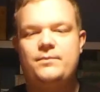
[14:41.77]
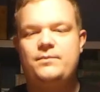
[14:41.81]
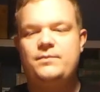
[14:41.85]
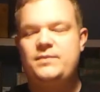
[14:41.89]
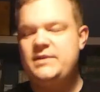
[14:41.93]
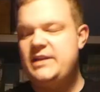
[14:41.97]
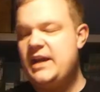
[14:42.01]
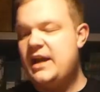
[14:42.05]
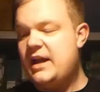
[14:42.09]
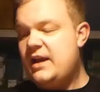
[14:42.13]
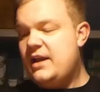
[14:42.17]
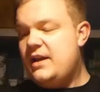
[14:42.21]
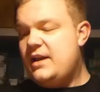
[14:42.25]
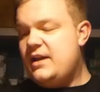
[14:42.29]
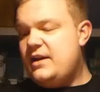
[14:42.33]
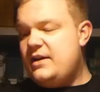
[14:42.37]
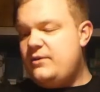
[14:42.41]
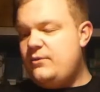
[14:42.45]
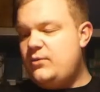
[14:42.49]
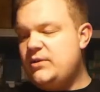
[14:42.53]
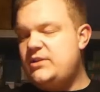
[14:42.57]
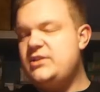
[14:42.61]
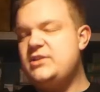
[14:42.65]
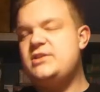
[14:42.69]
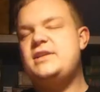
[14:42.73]
But yeah,
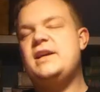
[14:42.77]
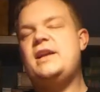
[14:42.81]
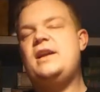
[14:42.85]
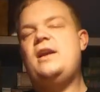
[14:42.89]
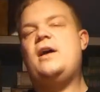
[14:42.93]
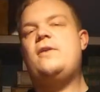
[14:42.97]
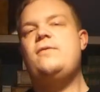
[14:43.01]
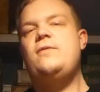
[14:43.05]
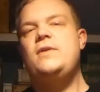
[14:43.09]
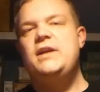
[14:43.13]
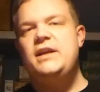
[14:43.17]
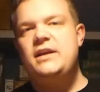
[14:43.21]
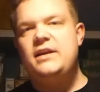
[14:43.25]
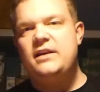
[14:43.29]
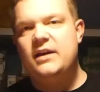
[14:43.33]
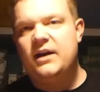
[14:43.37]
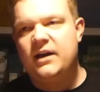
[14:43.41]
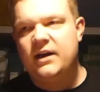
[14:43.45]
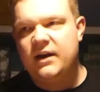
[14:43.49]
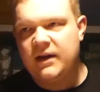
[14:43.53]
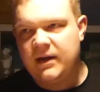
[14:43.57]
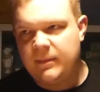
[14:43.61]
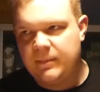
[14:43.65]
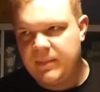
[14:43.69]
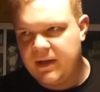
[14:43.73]
which is a lovely
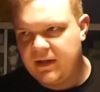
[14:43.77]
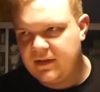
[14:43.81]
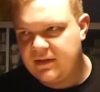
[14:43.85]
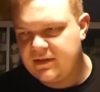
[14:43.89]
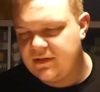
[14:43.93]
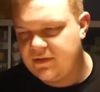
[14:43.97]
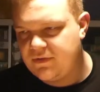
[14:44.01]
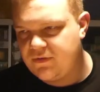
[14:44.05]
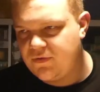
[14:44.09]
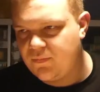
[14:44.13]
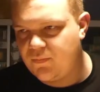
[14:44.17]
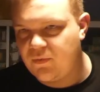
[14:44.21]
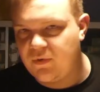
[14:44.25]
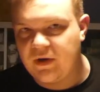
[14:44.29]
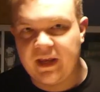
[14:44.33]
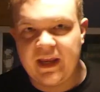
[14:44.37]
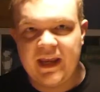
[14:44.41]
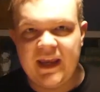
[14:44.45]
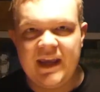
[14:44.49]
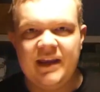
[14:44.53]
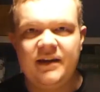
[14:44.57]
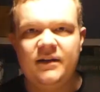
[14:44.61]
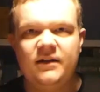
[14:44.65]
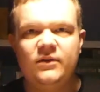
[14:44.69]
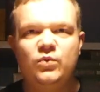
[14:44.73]
ability to bring
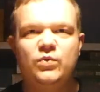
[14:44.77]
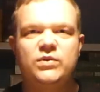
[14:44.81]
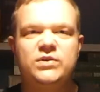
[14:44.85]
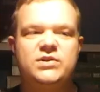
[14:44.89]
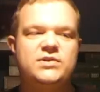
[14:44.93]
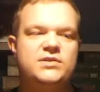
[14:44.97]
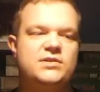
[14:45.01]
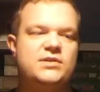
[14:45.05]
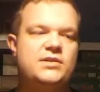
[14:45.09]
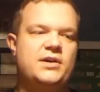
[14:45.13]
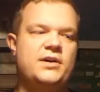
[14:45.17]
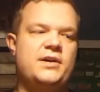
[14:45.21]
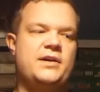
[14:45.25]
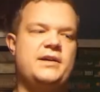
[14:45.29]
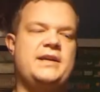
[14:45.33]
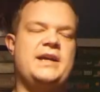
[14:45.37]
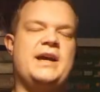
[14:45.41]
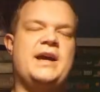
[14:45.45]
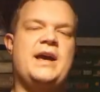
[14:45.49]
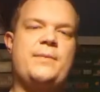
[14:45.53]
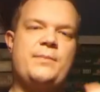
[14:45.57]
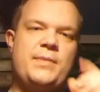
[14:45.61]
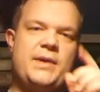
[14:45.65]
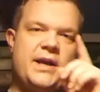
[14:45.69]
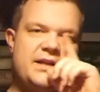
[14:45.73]
in, which
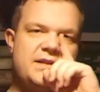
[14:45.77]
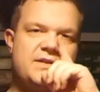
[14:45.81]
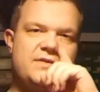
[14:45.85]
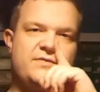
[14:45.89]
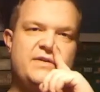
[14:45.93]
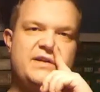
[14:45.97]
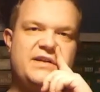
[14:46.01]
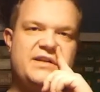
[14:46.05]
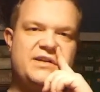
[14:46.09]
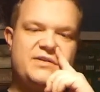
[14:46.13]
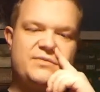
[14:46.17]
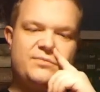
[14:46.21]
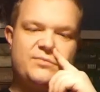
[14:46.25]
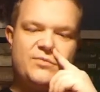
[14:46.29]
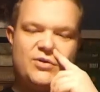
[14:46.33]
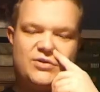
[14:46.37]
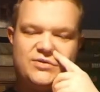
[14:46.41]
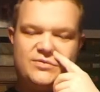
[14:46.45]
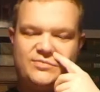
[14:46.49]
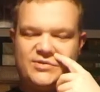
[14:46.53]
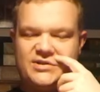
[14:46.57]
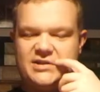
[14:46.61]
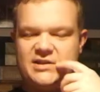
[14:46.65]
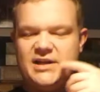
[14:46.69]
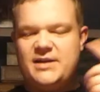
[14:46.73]
can be activated
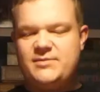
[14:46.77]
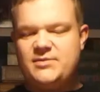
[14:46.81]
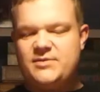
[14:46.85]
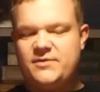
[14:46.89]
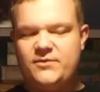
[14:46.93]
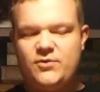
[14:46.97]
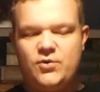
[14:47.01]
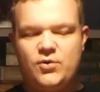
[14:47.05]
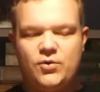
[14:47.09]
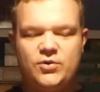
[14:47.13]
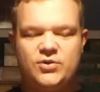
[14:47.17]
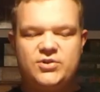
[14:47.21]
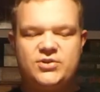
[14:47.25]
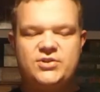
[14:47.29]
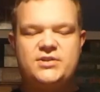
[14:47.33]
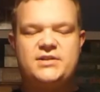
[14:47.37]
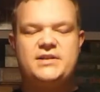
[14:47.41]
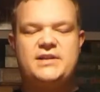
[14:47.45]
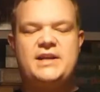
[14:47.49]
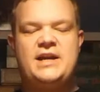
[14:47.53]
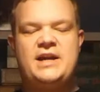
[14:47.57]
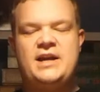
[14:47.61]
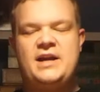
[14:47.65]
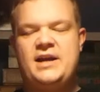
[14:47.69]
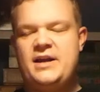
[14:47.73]
multiple times. Of
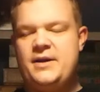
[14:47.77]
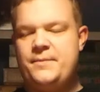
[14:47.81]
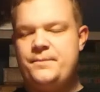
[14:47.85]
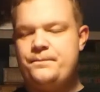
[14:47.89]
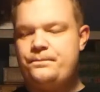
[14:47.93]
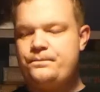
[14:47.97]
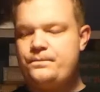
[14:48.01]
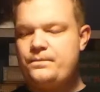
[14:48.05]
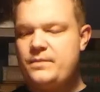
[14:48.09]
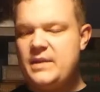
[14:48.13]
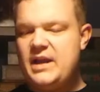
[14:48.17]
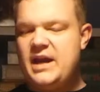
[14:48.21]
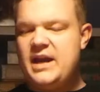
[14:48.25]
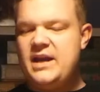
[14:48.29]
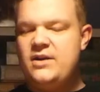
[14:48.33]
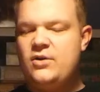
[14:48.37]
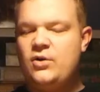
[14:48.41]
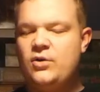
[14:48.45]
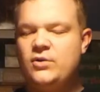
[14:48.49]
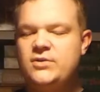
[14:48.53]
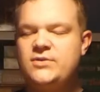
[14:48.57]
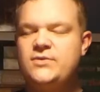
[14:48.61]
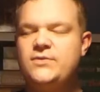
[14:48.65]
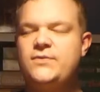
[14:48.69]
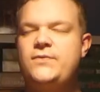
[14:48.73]
course, I
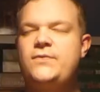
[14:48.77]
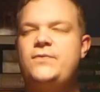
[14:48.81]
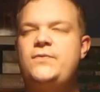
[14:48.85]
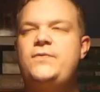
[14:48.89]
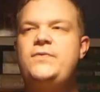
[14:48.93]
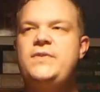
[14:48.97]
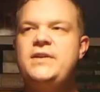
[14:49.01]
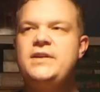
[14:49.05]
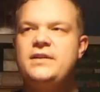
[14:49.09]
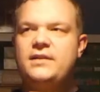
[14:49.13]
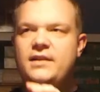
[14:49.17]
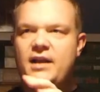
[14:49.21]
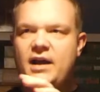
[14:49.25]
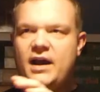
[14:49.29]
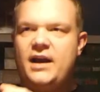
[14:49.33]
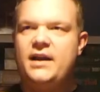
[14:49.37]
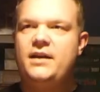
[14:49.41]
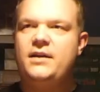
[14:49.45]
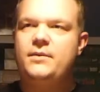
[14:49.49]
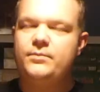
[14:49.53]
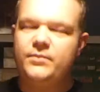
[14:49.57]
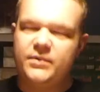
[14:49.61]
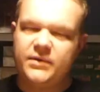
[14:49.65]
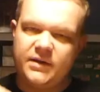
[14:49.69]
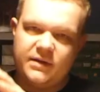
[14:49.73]
also feel
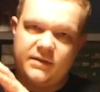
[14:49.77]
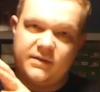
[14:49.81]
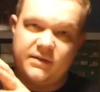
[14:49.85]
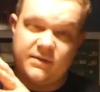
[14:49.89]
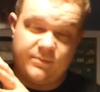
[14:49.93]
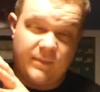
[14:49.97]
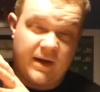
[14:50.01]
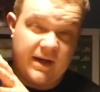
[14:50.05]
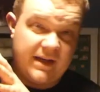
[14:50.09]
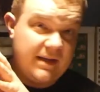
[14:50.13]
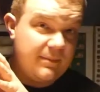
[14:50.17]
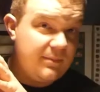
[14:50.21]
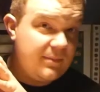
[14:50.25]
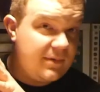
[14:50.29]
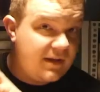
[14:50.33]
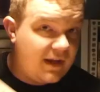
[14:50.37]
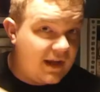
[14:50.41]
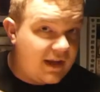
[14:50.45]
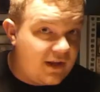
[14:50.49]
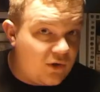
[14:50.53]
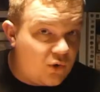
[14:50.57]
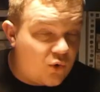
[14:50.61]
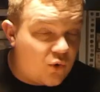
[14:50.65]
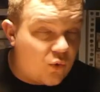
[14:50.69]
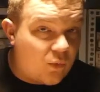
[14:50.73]
like, but this might be
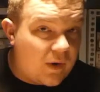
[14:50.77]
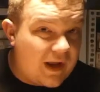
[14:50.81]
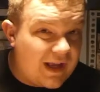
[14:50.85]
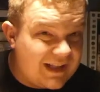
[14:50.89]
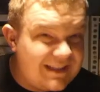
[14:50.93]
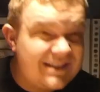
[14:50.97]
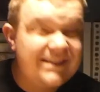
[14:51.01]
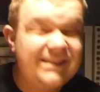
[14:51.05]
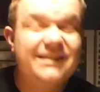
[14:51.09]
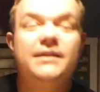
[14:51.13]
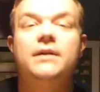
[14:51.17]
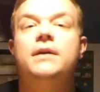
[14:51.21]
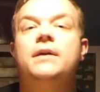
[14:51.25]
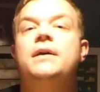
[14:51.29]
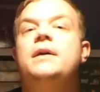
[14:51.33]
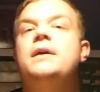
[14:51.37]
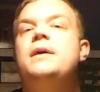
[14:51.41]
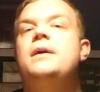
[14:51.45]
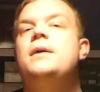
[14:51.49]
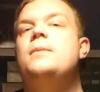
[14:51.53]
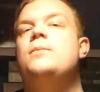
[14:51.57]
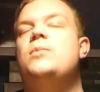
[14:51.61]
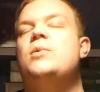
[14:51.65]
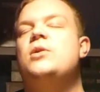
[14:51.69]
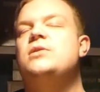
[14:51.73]
incorrect,
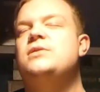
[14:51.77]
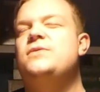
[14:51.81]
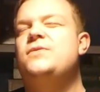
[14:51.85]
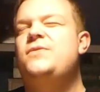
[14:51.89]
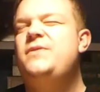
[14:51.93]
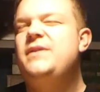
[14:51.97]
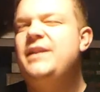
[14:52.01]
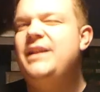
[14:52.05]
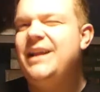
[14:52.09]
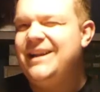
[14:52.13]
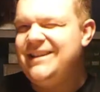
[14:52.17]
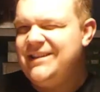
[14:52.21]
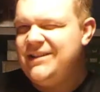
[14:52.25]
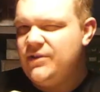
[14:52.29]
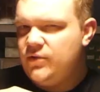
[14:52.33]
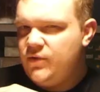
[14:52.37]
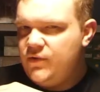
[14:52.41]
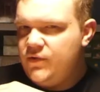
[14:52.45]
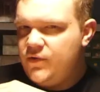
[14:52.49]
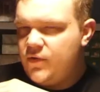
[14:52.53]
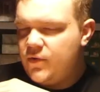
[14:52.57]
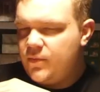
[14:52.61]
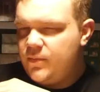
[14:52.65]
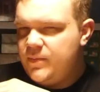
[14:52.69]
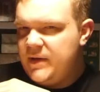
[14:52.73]
but I also feel like the
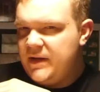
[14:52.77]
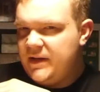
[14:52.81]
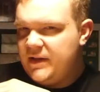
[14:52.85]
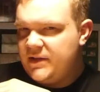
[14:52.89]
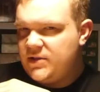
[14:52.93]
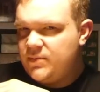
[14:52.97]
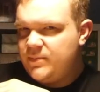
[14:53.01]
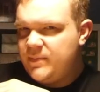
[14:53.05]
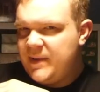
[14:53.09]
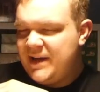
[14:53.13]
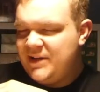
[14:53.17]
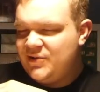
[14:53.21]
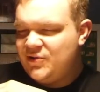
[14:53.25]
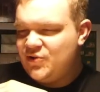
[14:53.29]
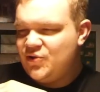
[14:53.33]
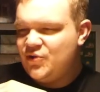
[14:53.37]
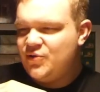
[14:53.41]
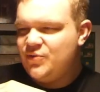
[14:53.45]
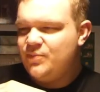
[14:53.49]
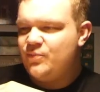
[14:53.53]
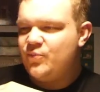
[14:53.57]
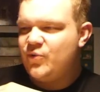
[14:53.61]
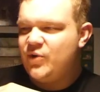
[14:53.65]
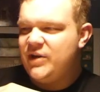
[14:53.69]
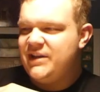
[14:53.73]
European
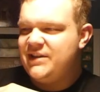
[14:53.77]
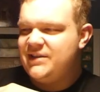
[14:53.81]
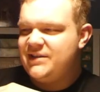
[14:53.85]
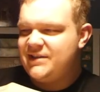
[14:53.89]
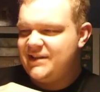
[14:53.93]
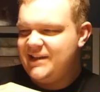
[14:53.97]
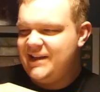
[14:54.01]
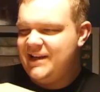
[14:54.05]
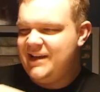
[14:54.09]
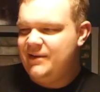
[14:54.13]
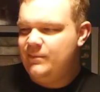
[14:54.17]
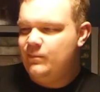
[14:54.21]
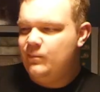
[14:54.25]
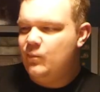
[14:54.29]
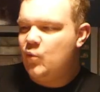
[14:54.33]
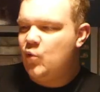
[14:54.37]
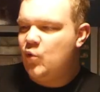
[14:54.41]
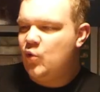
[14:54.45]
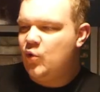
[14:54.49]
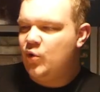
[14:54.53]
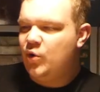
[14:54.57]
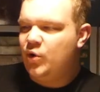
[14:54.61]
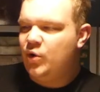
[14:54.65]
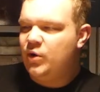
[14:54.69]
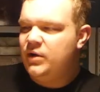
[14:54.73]
expansion brings in
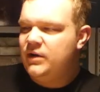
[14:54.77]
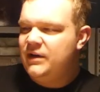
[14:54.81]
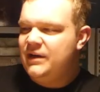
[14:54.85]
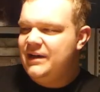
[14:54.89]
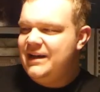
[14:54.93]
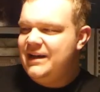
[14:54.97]
more